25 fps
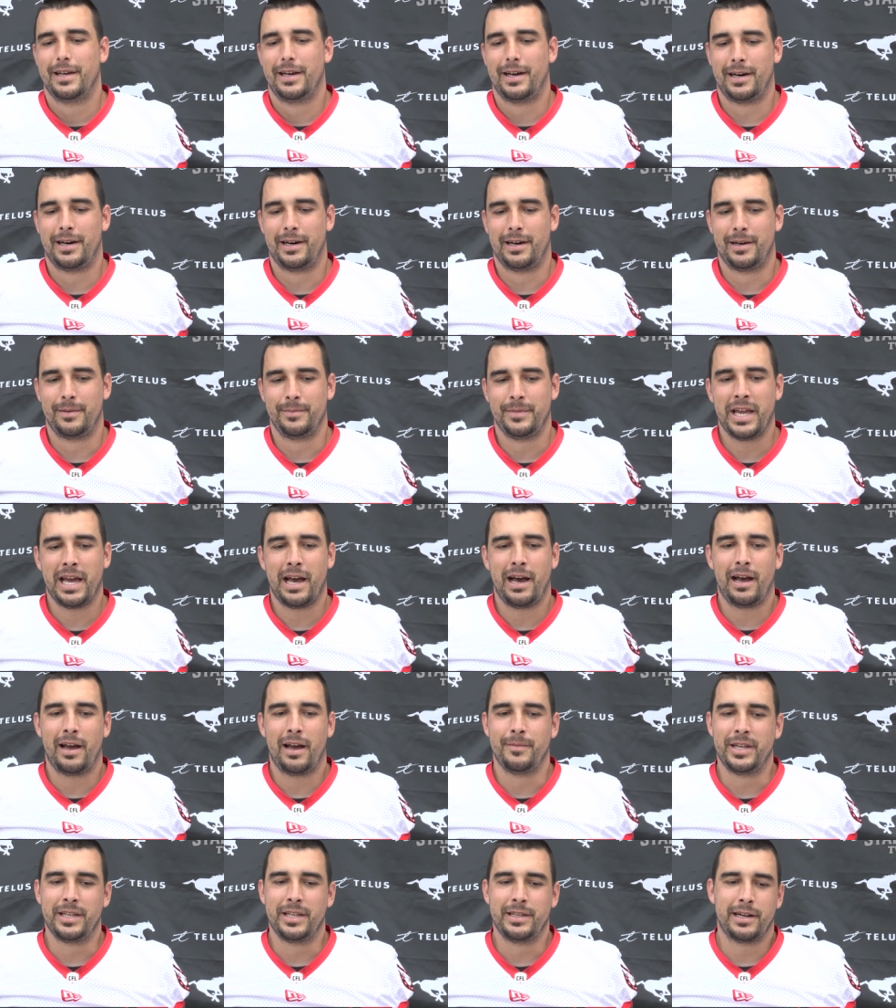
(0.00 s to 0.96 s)
um,
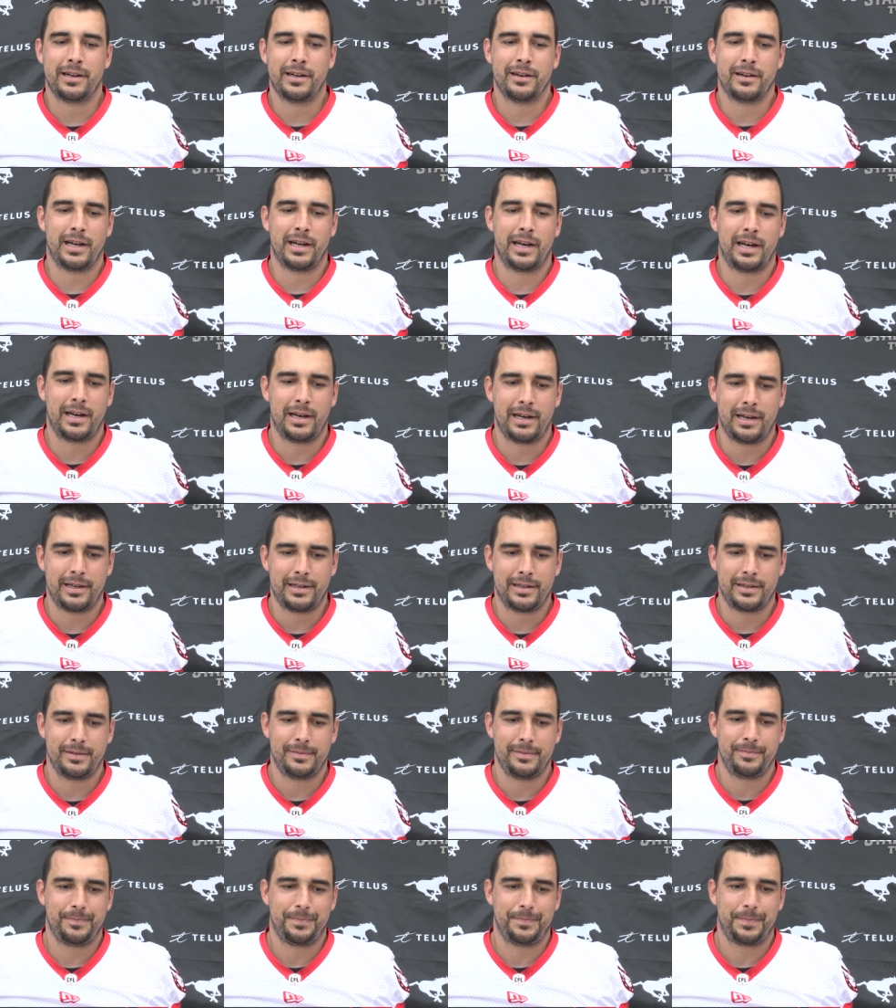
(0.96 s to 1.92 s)
yeah, I mean they're uh,
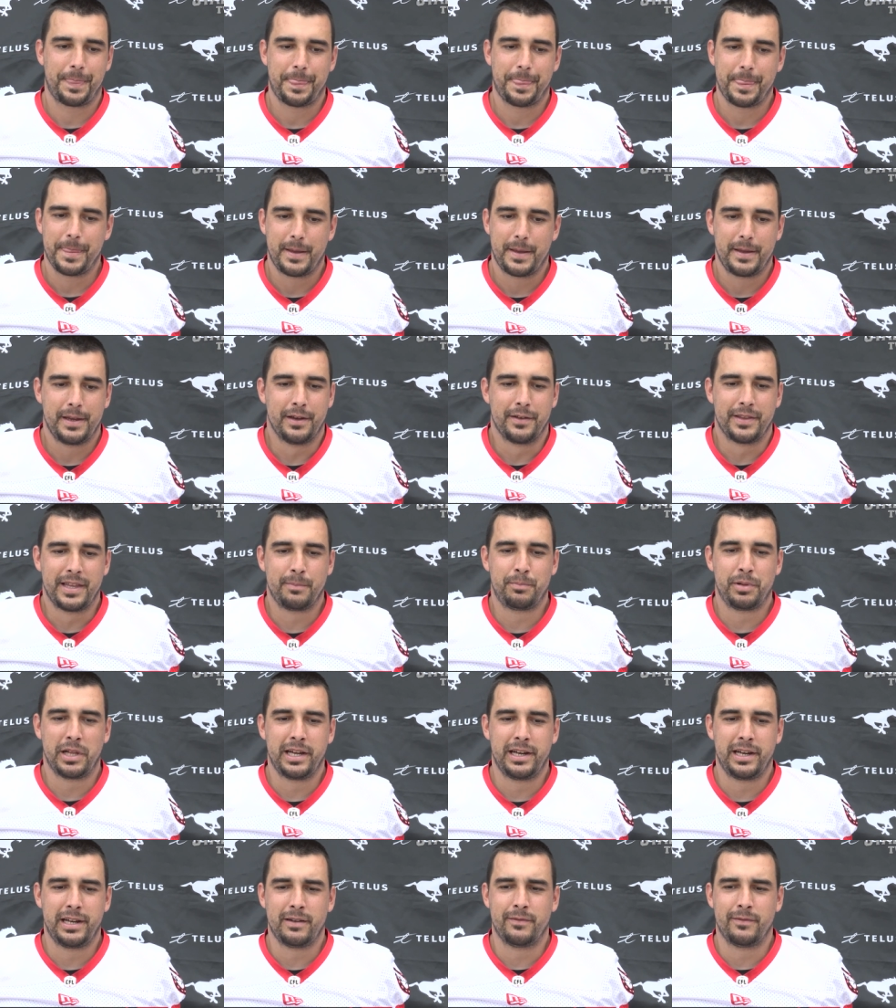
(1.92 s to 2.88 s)
you know they
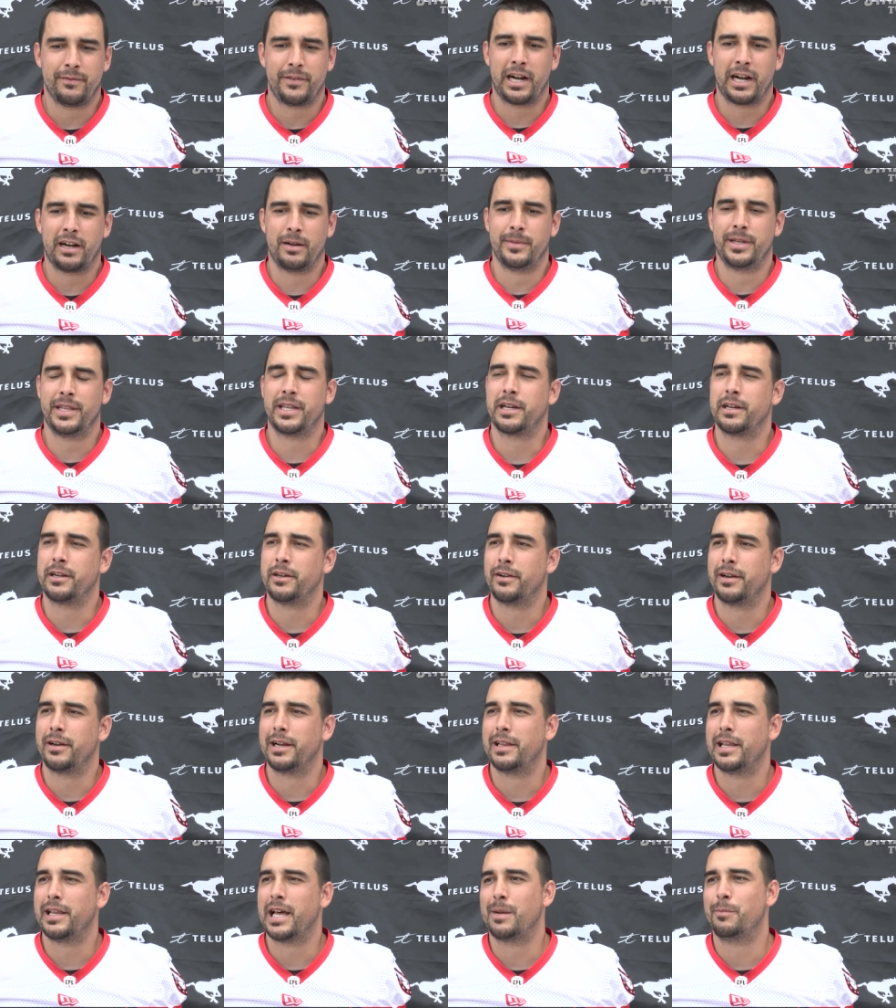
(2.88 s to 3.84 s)
play in an environment that can
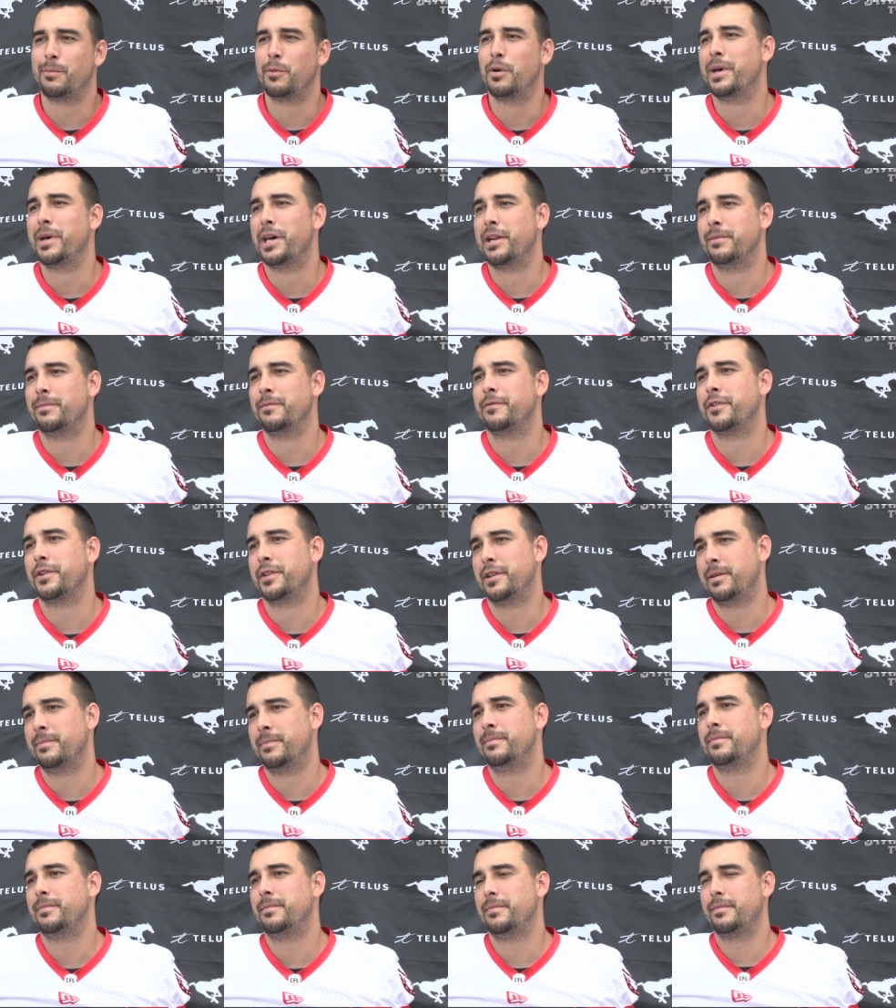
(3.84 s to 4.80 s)
create a lot of momentum for
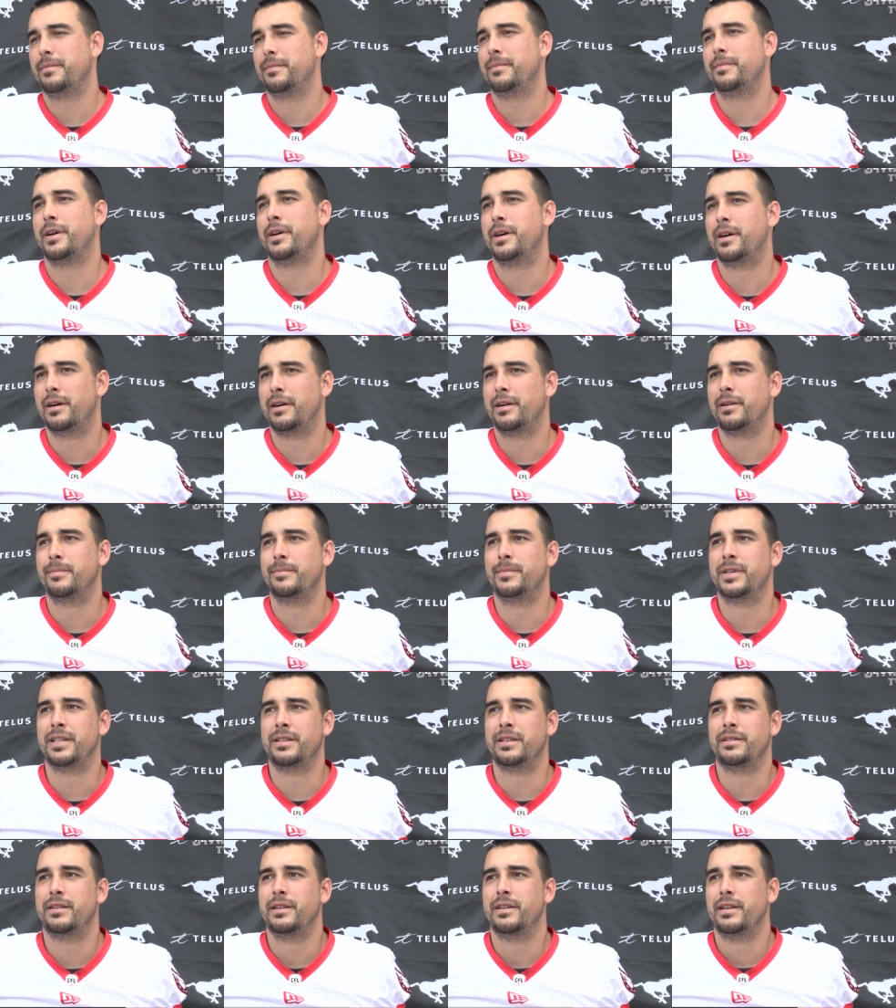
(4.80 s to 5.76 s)
them, um,
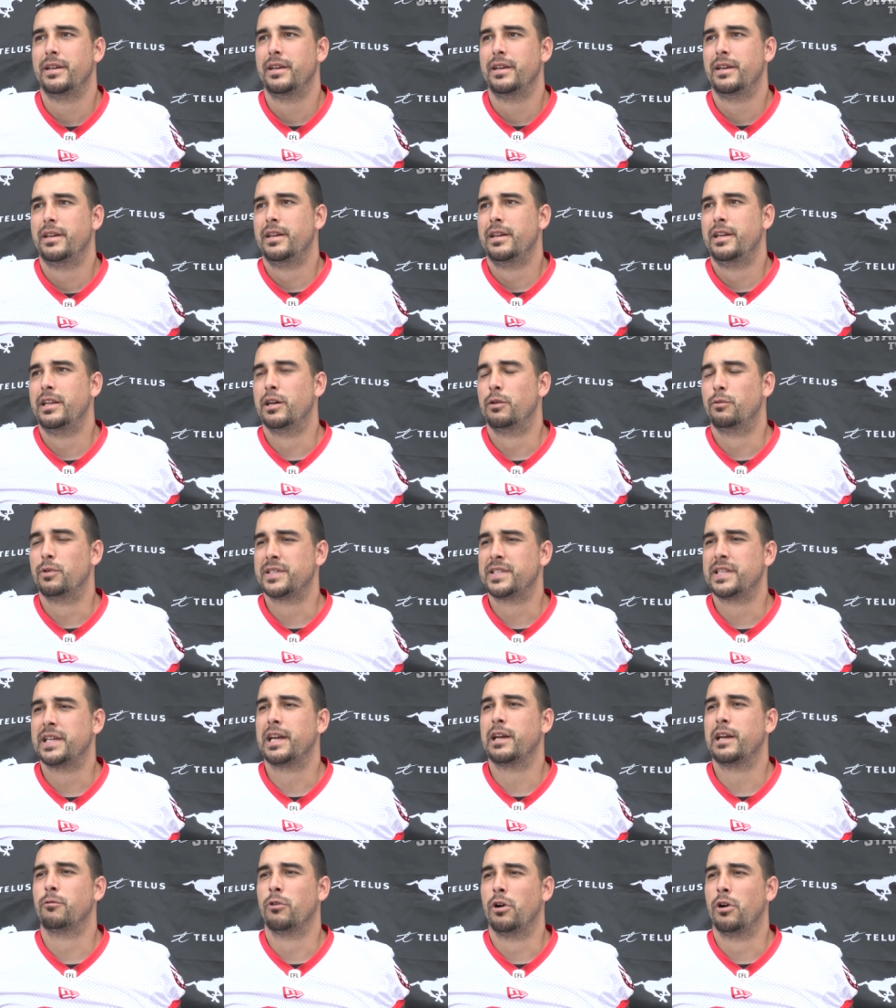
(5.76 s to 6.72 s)
and you know once
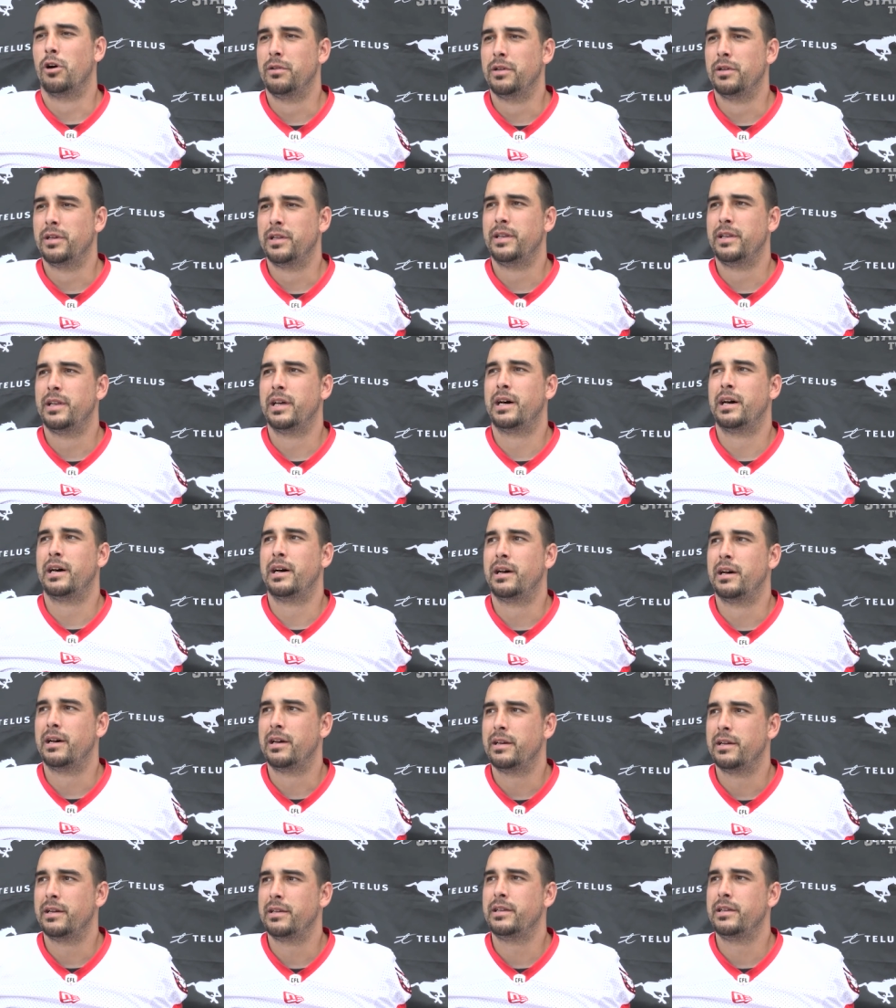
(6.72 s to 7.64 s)
they get rolling, uh,